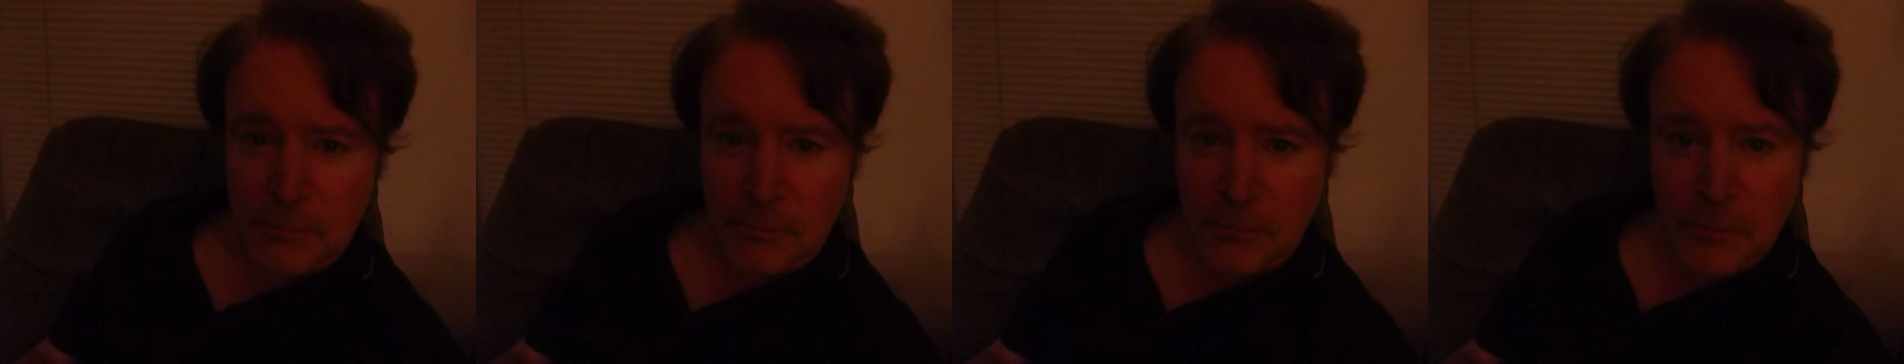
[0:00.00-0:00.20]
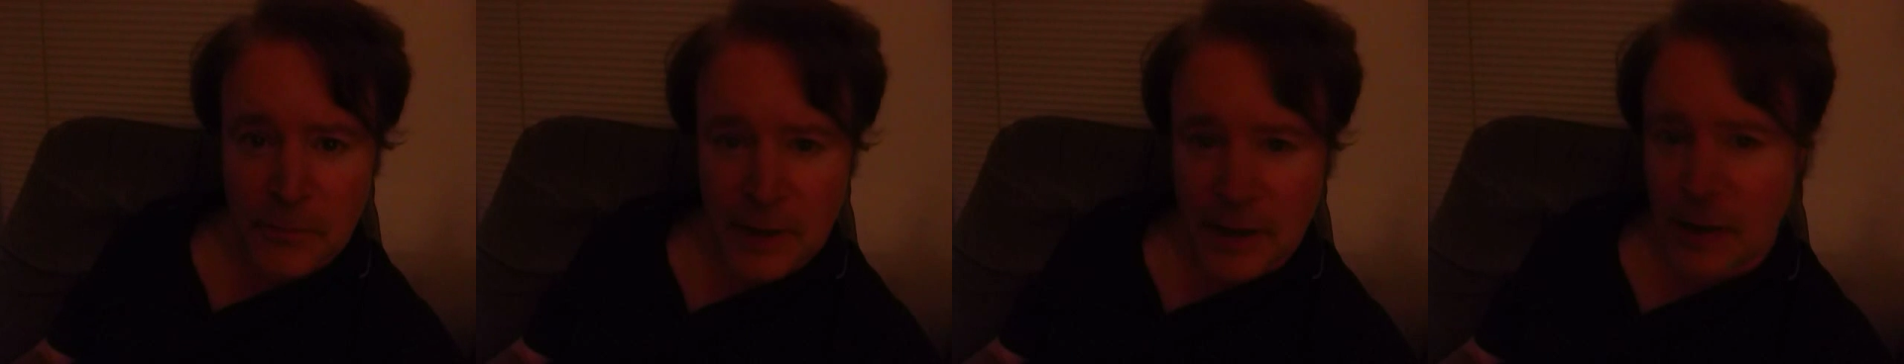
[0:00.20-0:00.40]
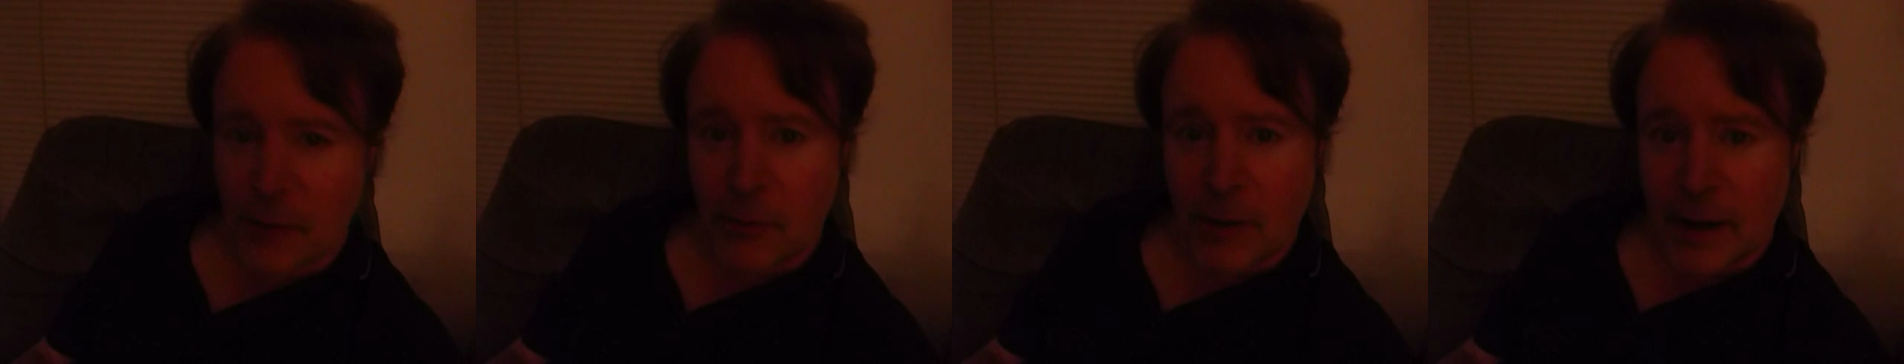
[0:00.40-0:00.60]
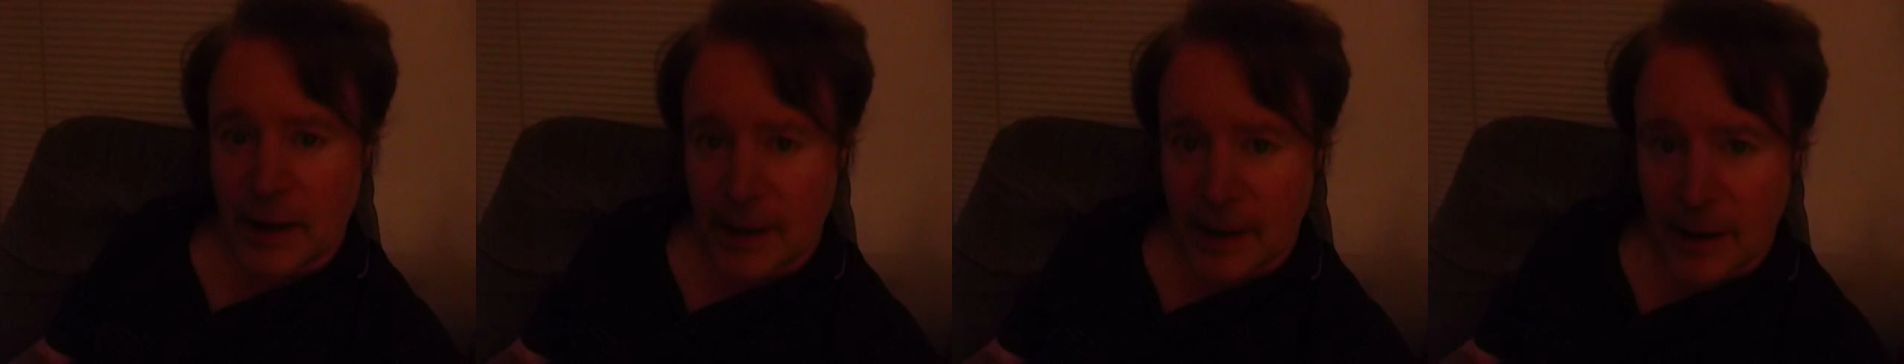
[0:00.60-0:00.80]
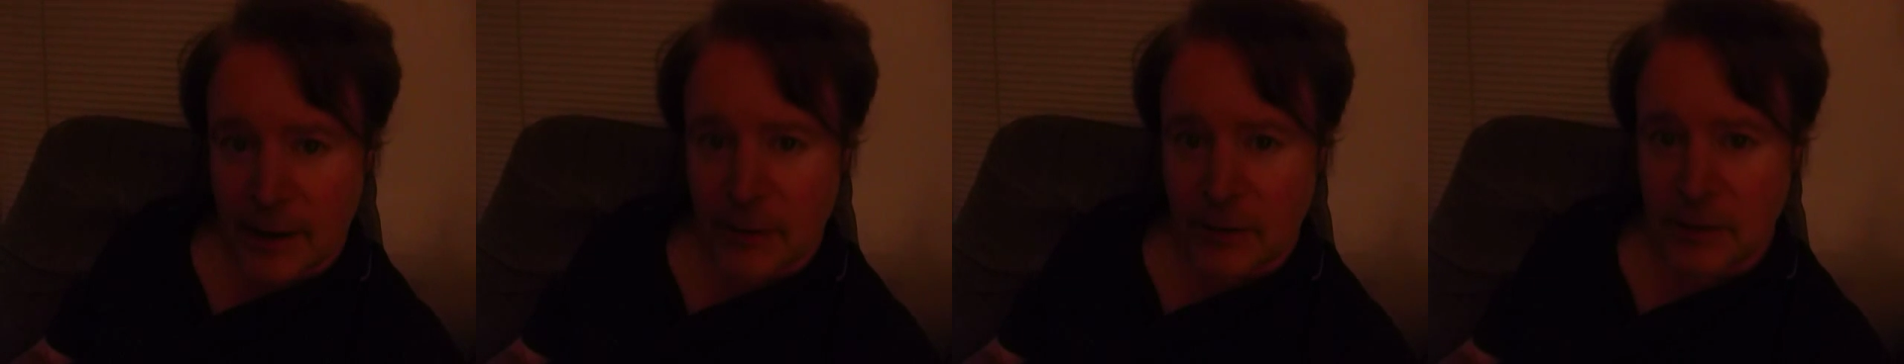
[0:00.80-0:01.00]
really quite a
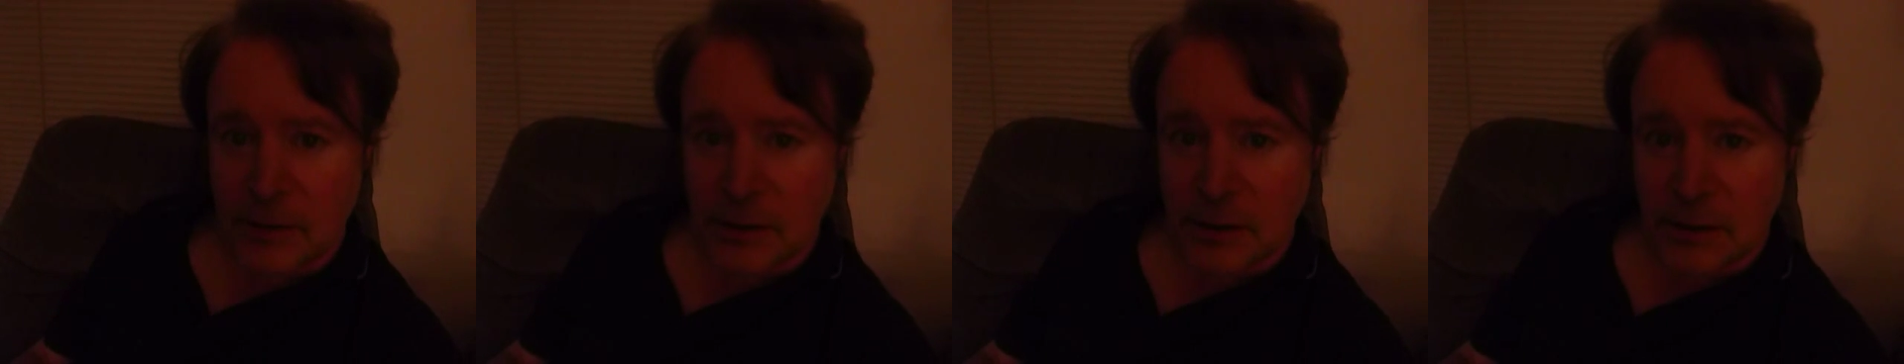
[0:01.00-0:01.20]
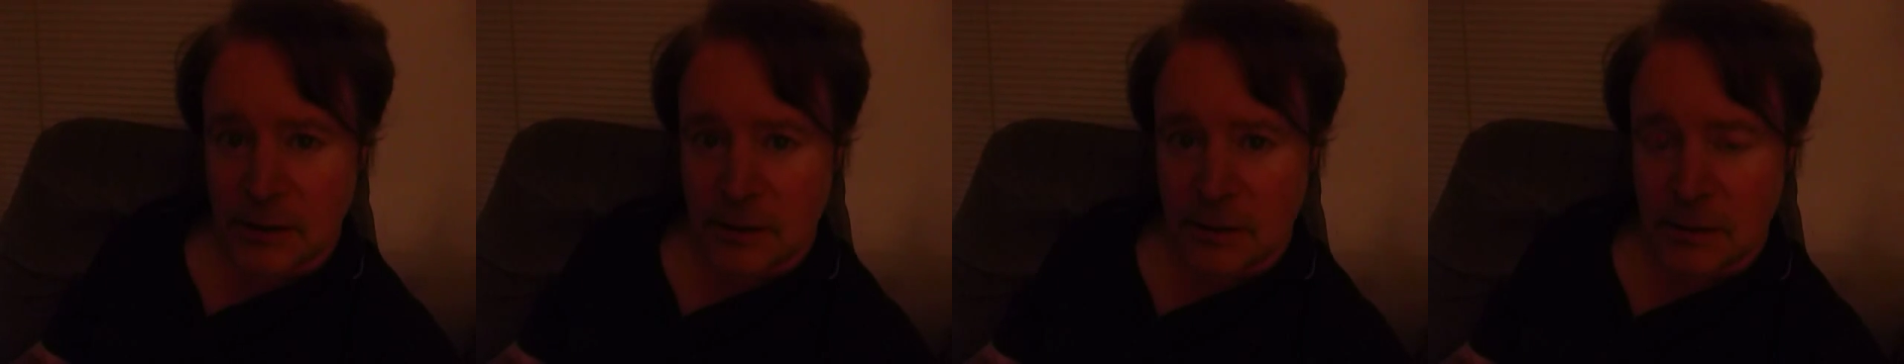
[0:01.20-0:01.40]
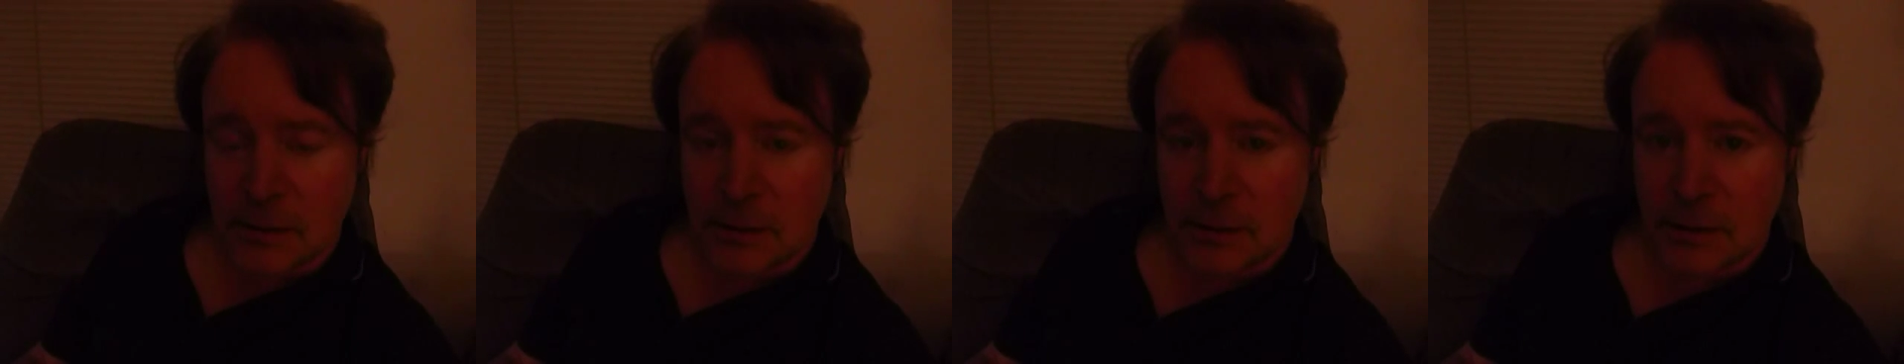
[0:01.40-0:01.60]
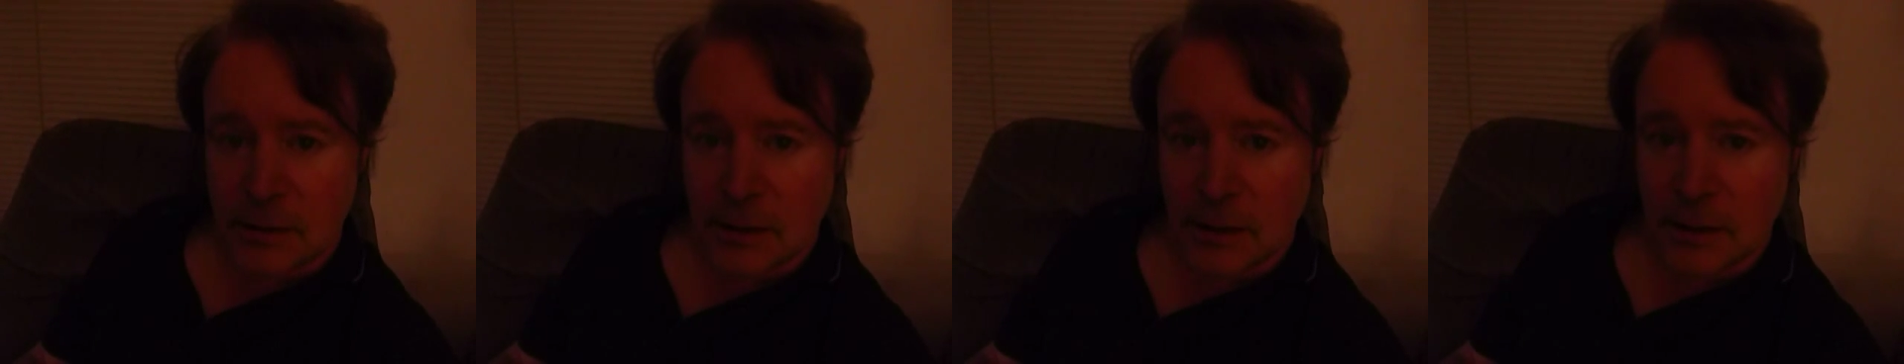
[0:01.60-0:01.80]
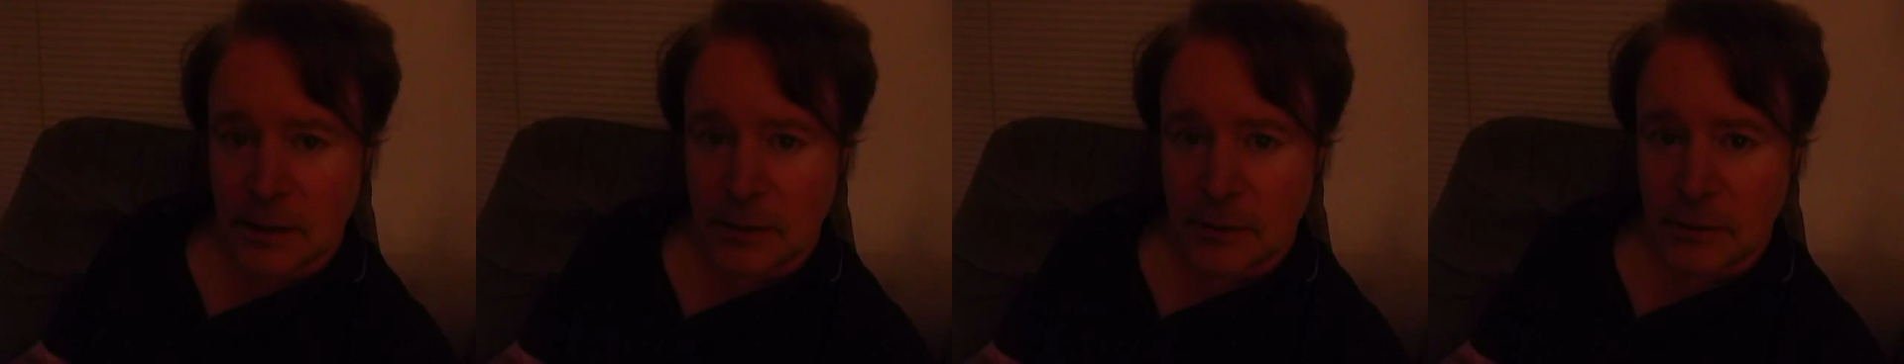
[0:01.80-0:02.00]
character.
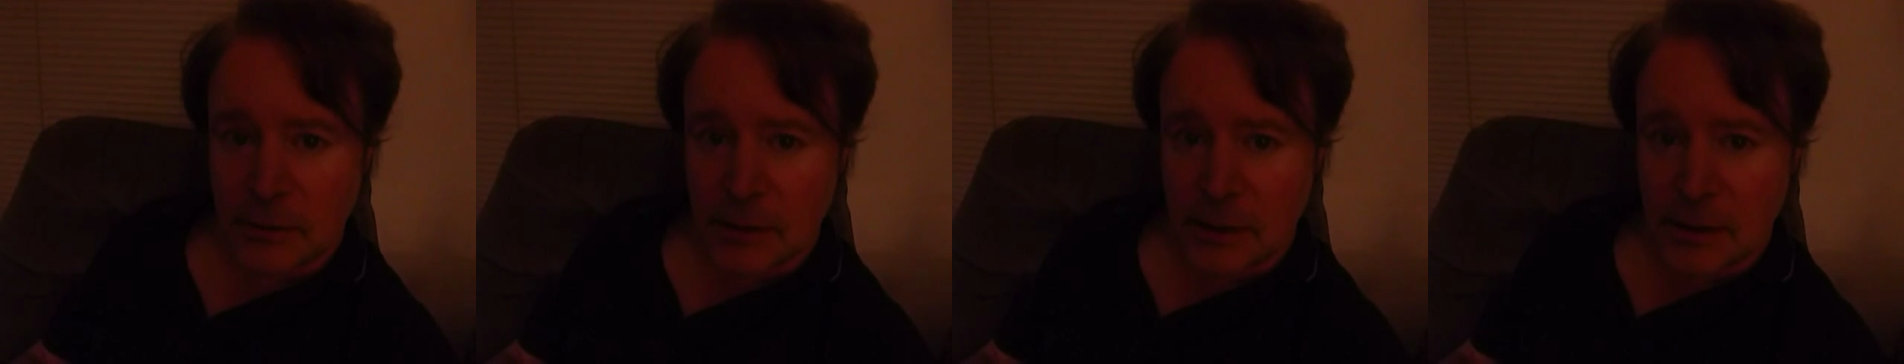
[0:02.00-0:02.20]
You know,